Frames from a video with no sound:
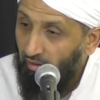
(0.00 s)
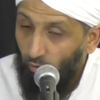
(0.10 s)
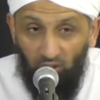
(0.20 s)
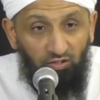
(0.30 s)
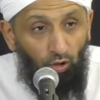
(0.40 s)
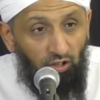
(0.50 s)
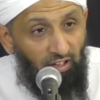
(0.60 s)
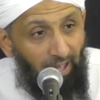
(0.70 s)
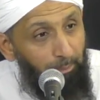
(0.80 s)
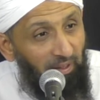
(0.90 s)
What's going
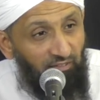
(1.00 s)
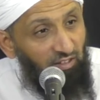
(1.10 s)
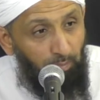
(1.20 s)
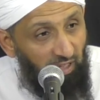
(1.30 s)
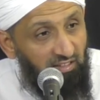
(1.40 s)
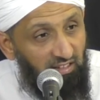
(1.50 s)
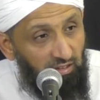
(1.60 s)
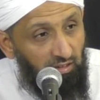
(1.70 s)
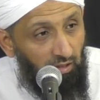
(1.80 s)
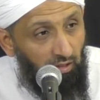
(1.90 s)
to happen after
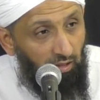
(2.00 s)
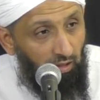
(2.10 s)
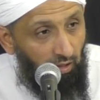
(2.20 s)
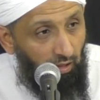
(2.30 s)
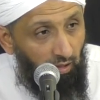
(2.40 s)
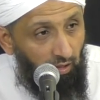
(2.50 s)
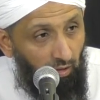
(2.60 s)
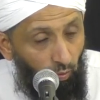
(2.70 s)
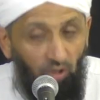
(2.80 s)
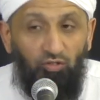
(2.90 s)
Brexit?
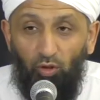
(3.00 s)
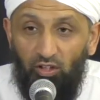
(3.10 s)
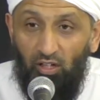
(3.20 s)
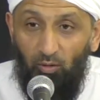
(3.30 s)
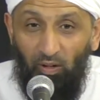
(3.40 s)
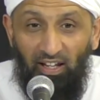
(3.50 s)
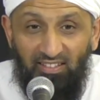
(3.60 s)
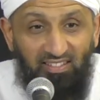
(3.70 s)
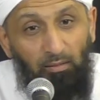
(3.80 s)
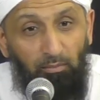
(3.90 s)
When I
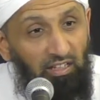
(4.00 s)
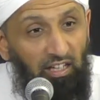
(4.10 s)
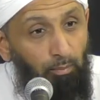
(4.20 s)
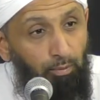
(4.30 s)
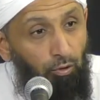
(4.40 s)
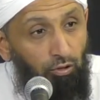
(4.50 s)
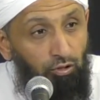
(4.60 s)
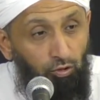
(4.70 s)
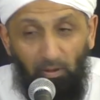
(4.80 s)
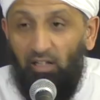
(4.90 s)
send money
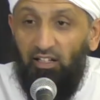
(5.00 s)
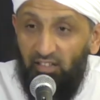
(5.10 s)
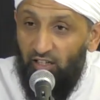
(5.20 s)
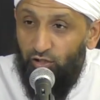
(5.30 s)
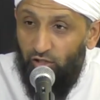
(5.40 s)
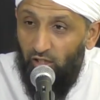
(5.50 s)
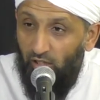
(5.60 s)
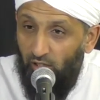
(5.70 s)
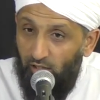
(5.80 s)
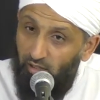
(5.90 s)
abroad to Bangladesh,
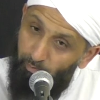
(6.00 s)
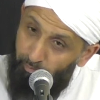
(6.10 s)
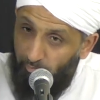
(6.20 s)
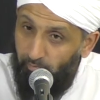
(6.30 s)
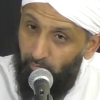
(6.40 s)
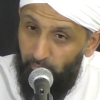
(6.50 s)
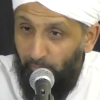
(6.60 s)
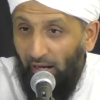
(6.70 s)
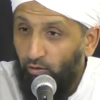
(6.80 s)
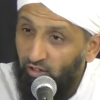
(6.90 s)
the
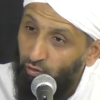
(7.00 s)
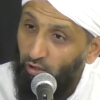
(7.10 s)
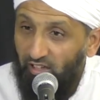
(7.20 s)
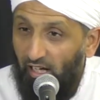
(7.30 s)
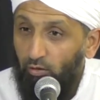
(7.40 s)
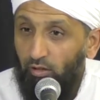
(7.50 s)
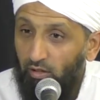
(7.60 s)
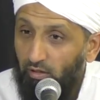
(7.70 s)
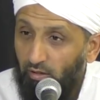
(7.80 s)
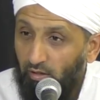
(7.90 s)
pound has gone down.
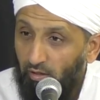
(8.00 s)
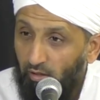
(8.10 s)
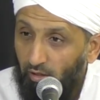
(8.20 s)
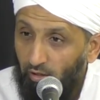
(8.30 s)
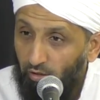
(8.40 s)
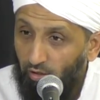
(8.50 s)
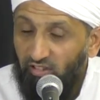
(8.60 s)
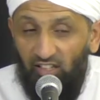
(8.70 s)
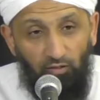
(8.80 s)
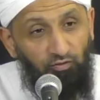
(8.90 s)

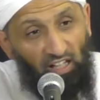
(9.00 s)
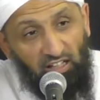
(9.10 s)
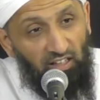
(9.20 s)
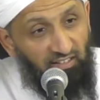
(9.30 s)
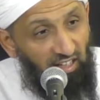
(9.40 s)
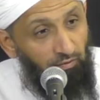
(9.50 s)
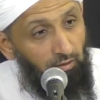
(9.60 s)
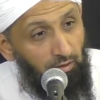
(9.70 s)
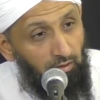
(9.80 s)
Not enough takas left